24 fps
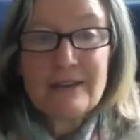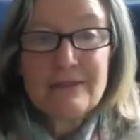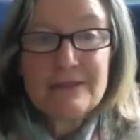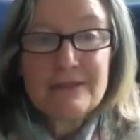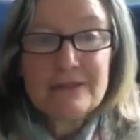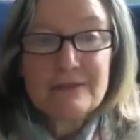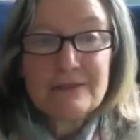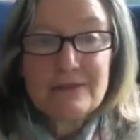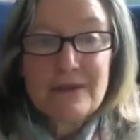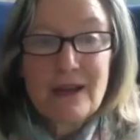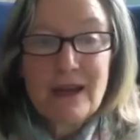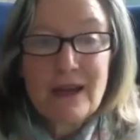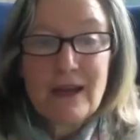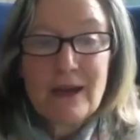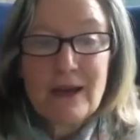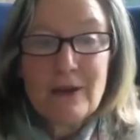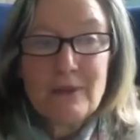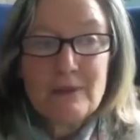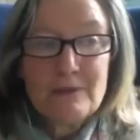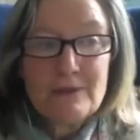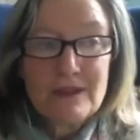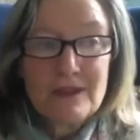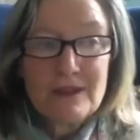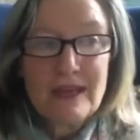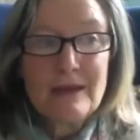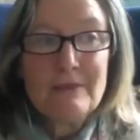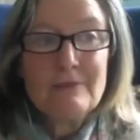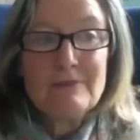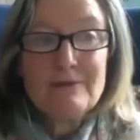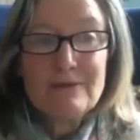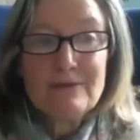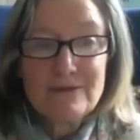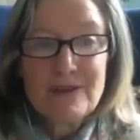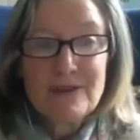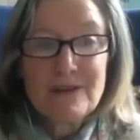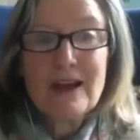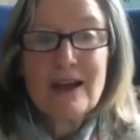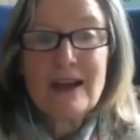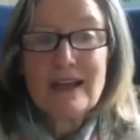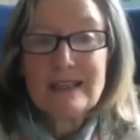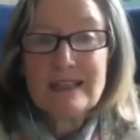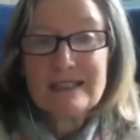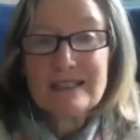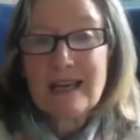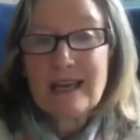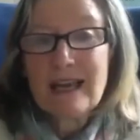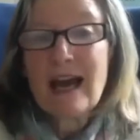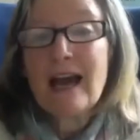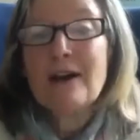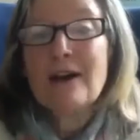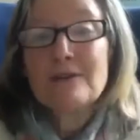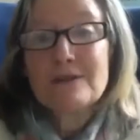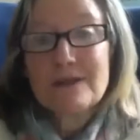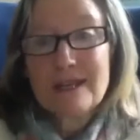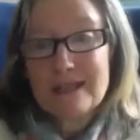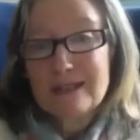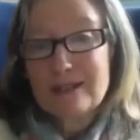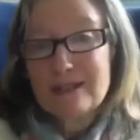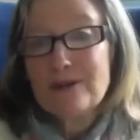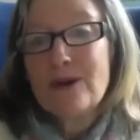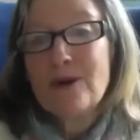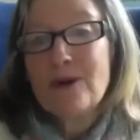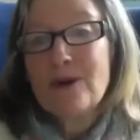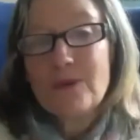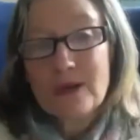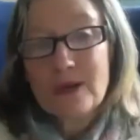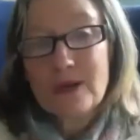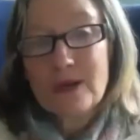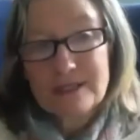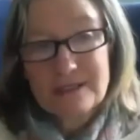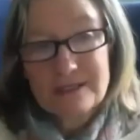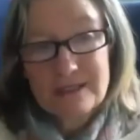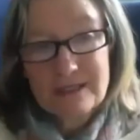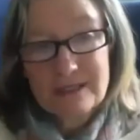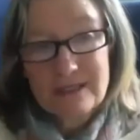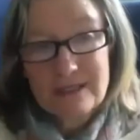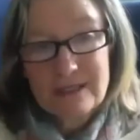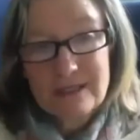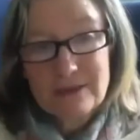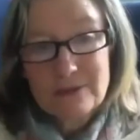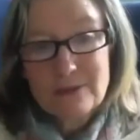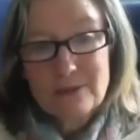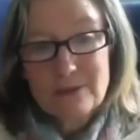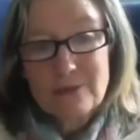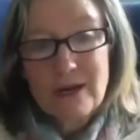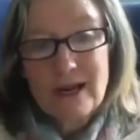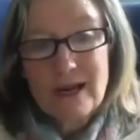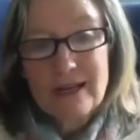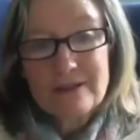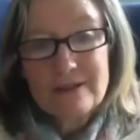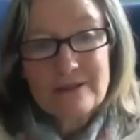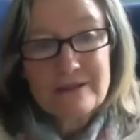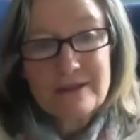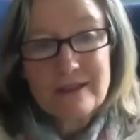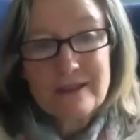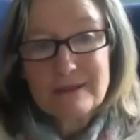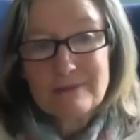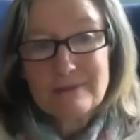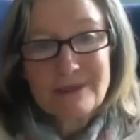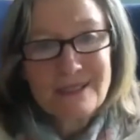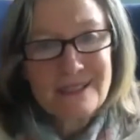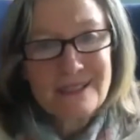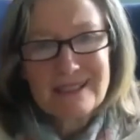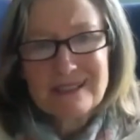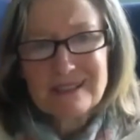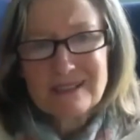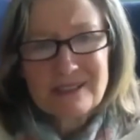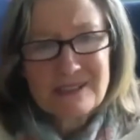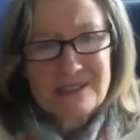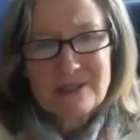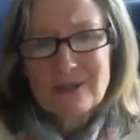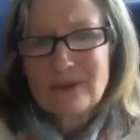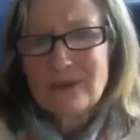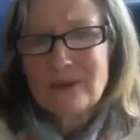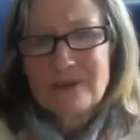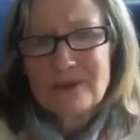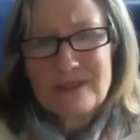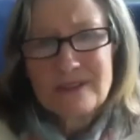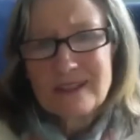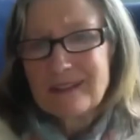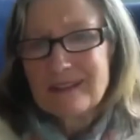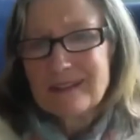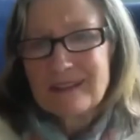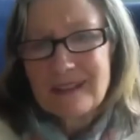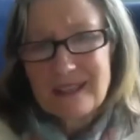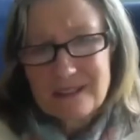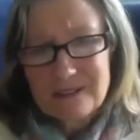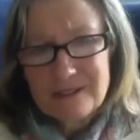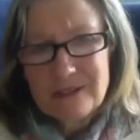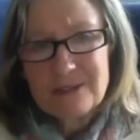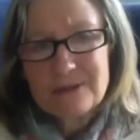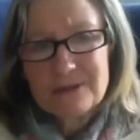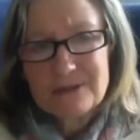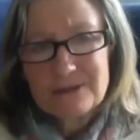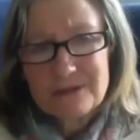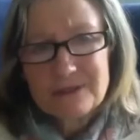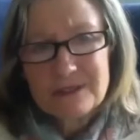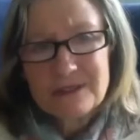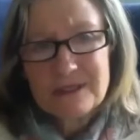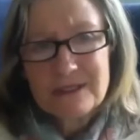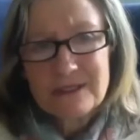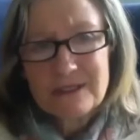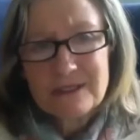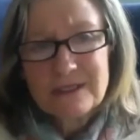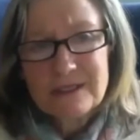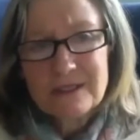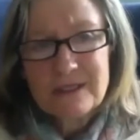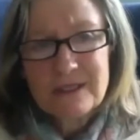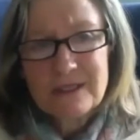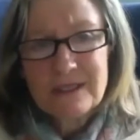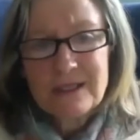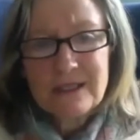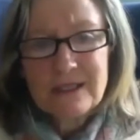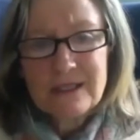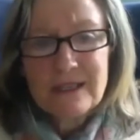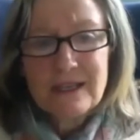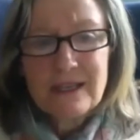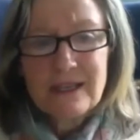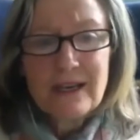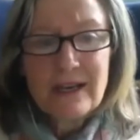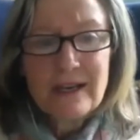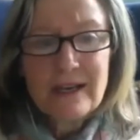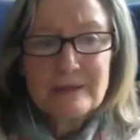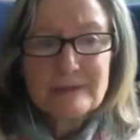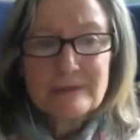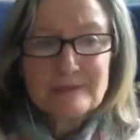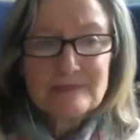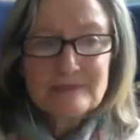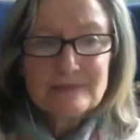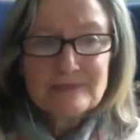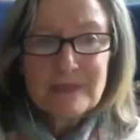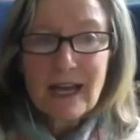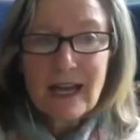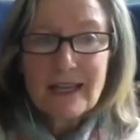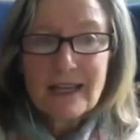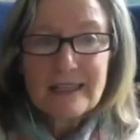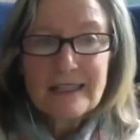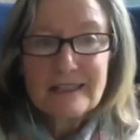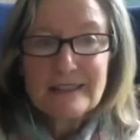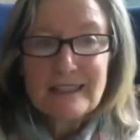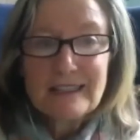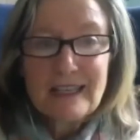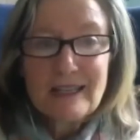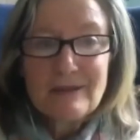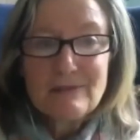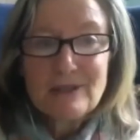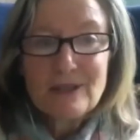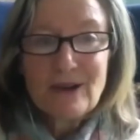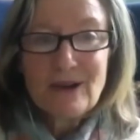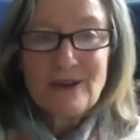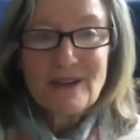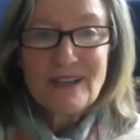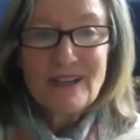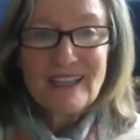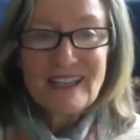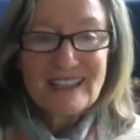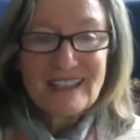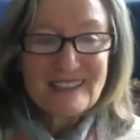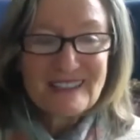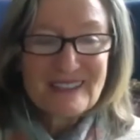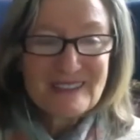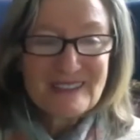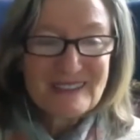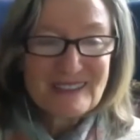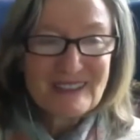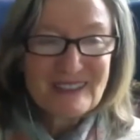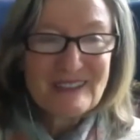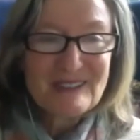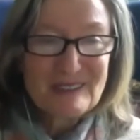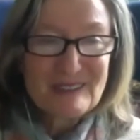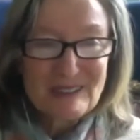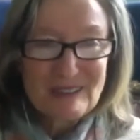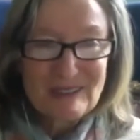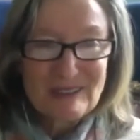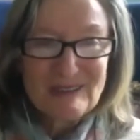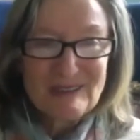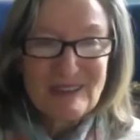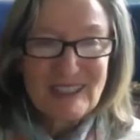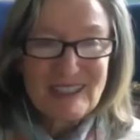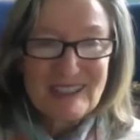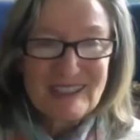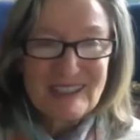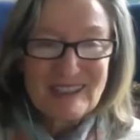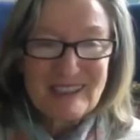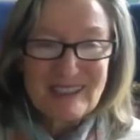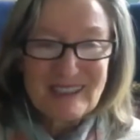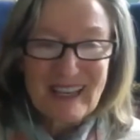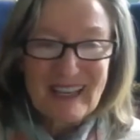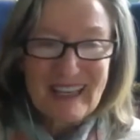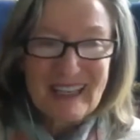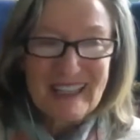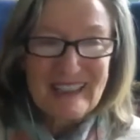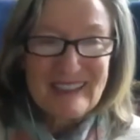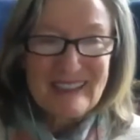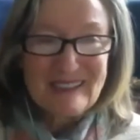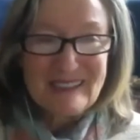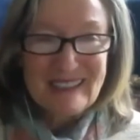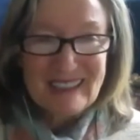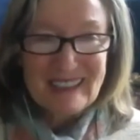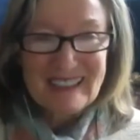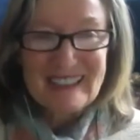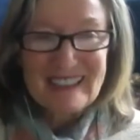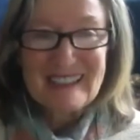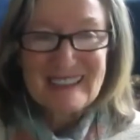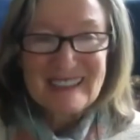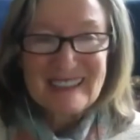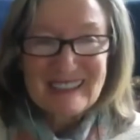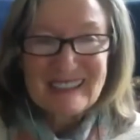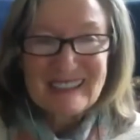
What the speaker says: to help them find how they know it, rather than be concerned that they don't. I can keep going. You'll raise your hand when I need to